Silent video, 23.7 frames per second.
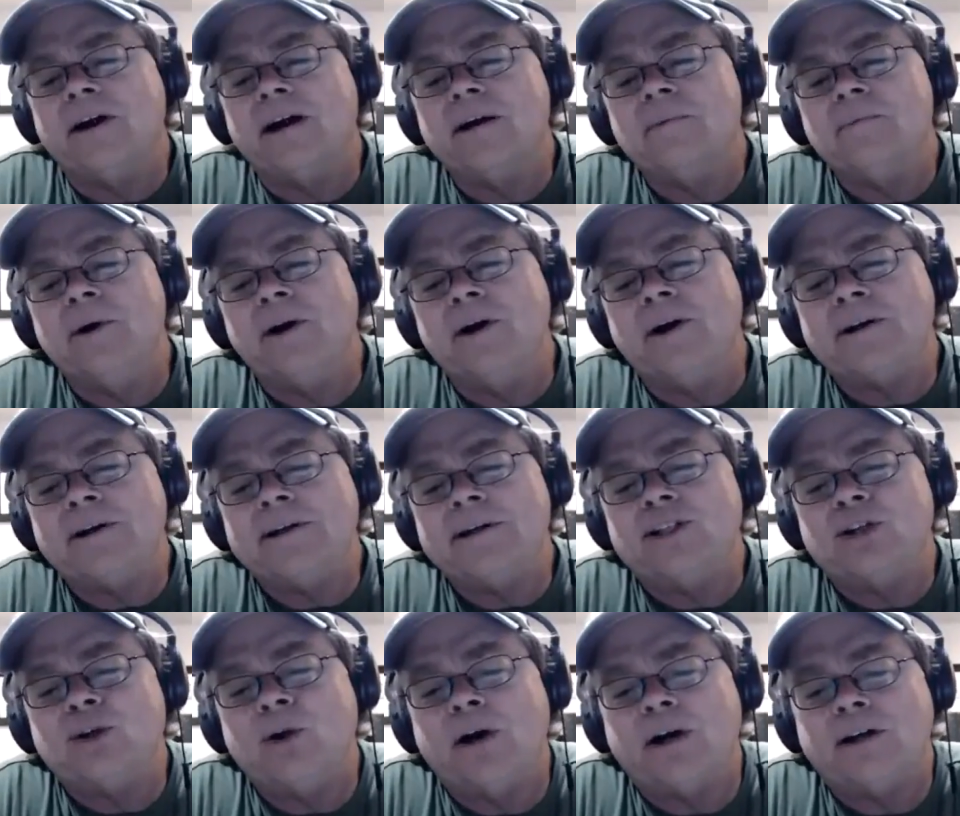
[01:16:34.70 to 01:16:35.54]

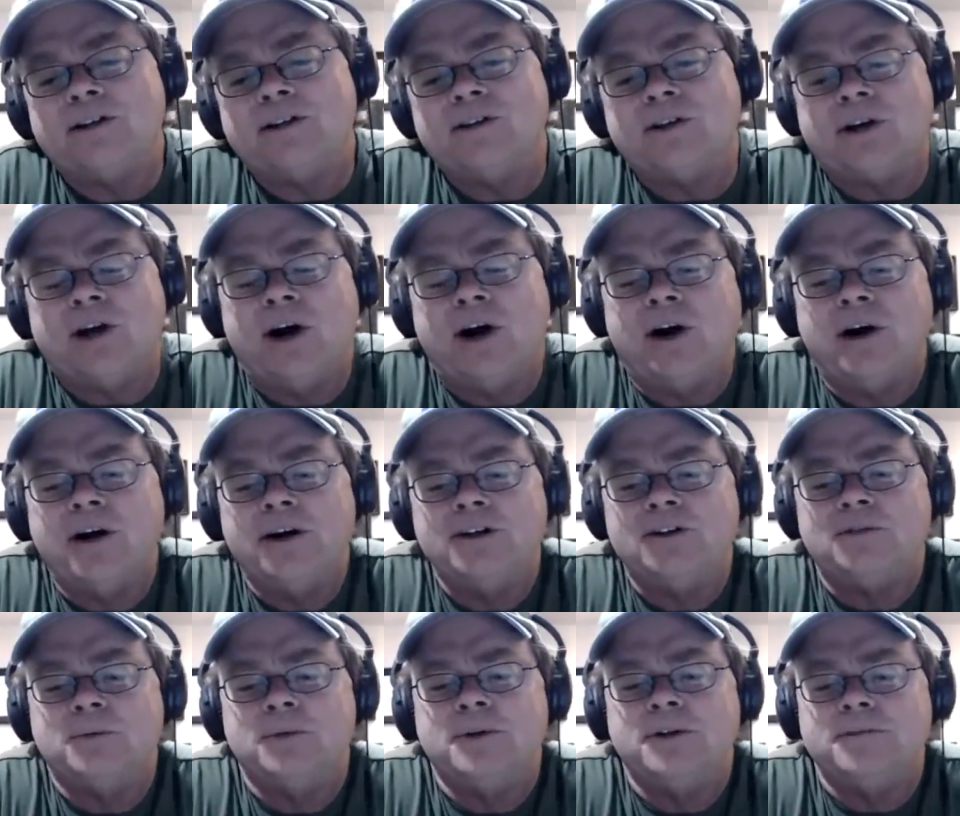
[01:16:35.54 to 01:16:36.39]
American trucks or
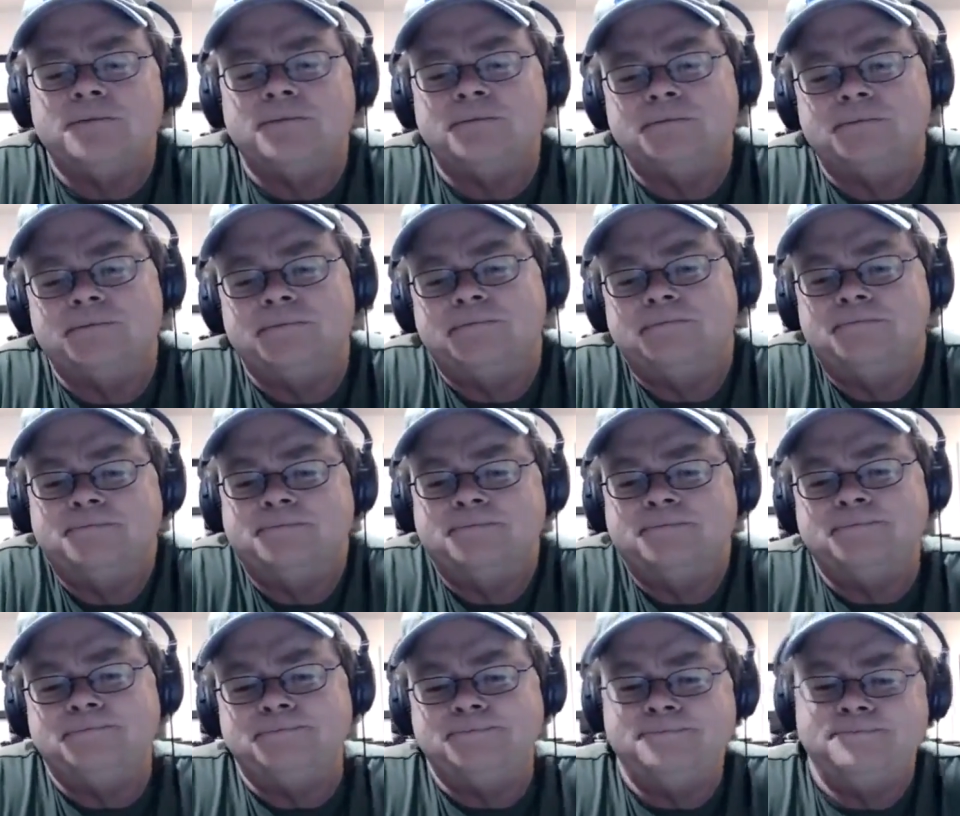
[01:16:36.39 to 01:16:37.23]
cars with
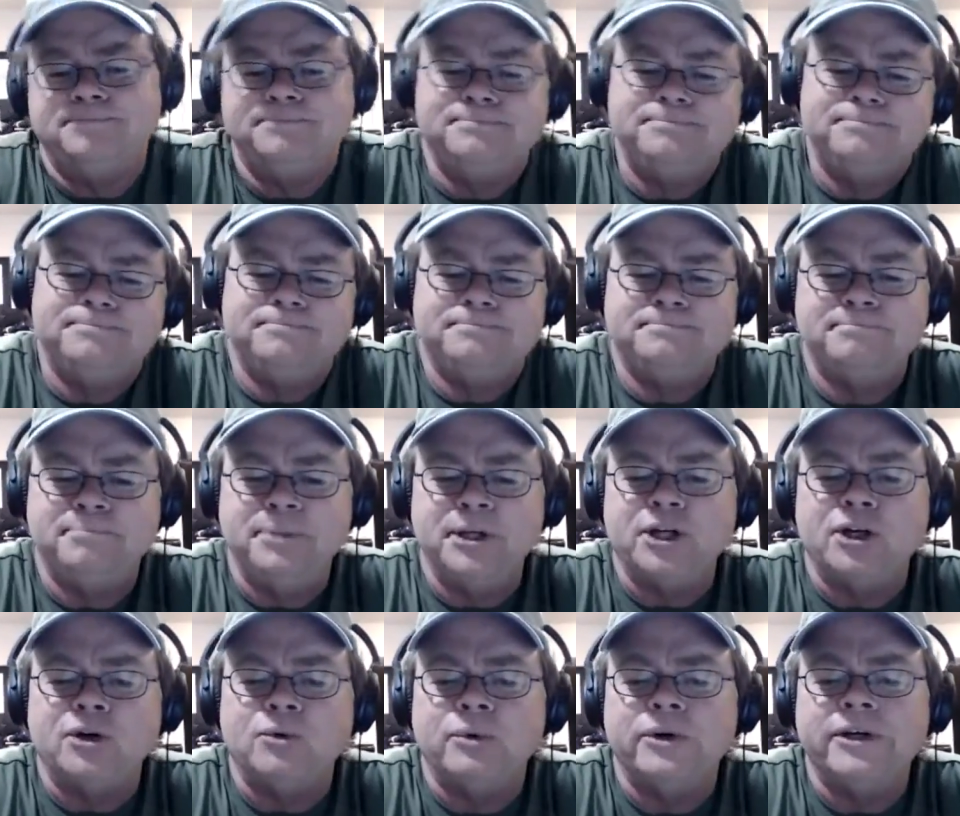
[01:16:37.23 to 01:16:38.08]

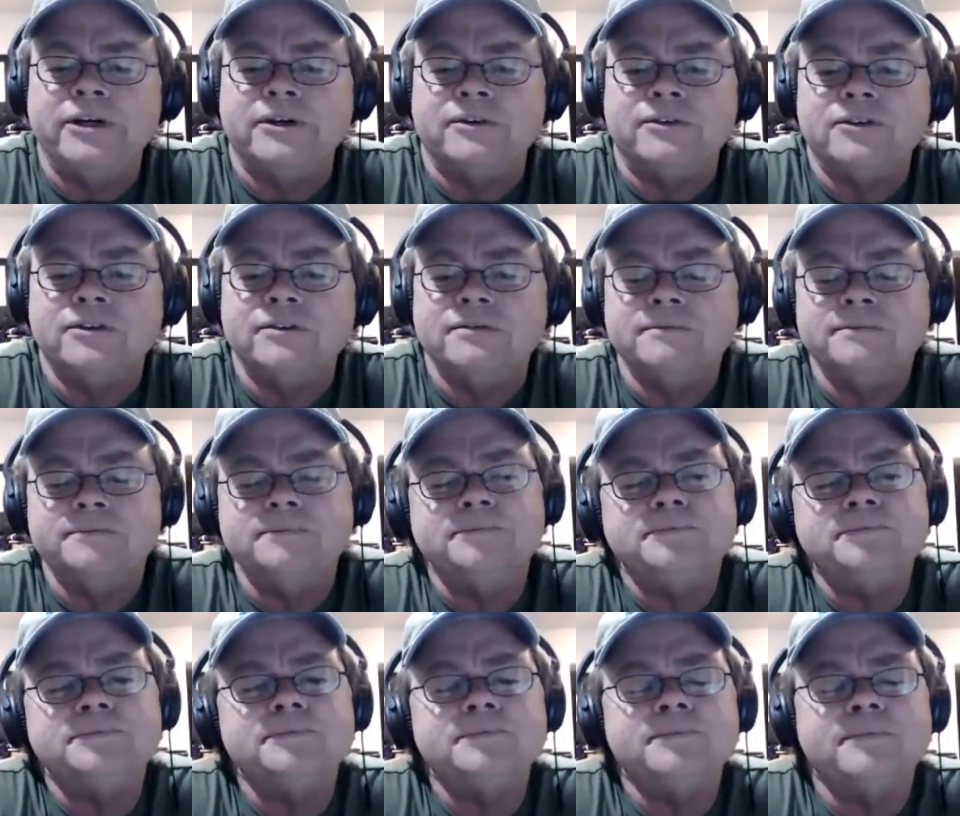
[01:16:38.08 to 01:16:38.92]
bigger wheels.
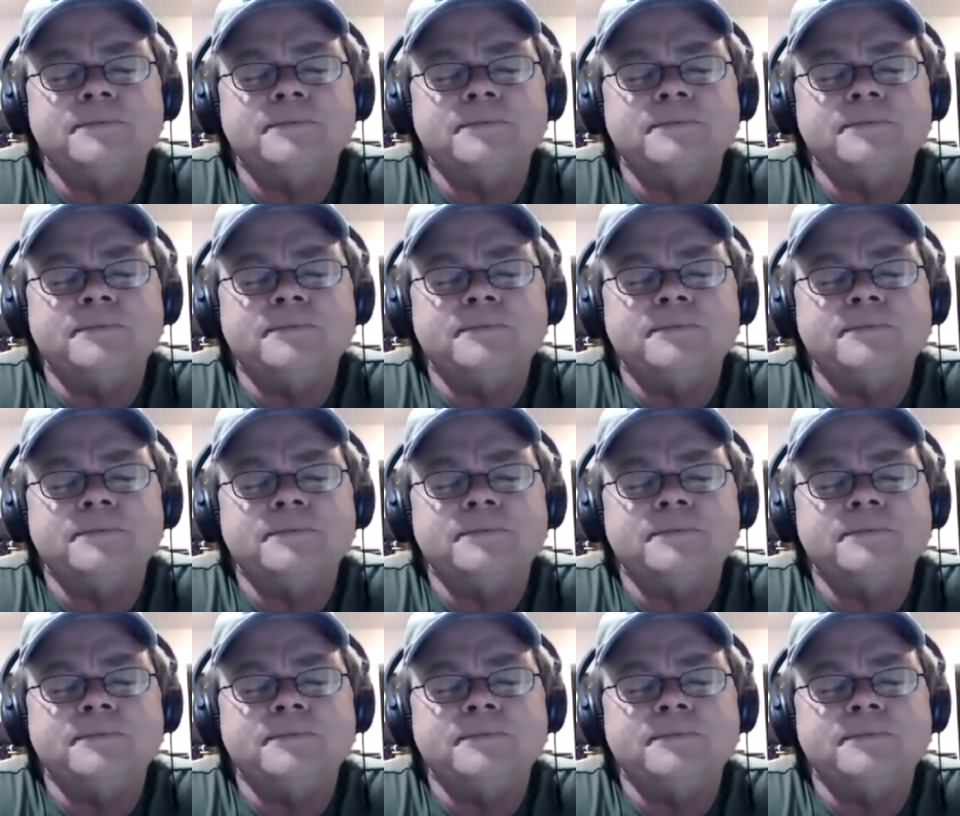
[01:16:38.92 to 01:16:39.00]
Well, first